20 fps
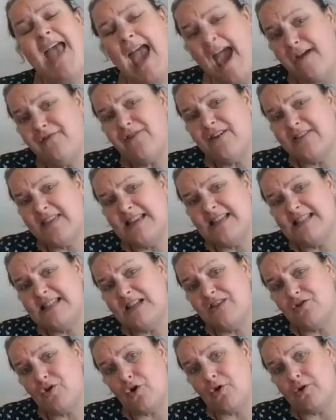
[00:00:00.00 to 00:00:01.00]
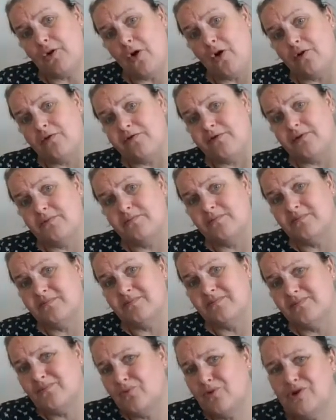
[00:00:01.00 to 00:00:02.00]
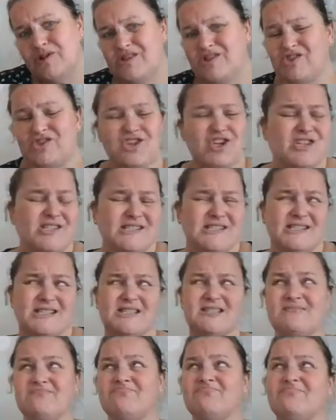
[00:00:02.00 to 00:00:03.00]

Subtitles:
Everything she thought of was just,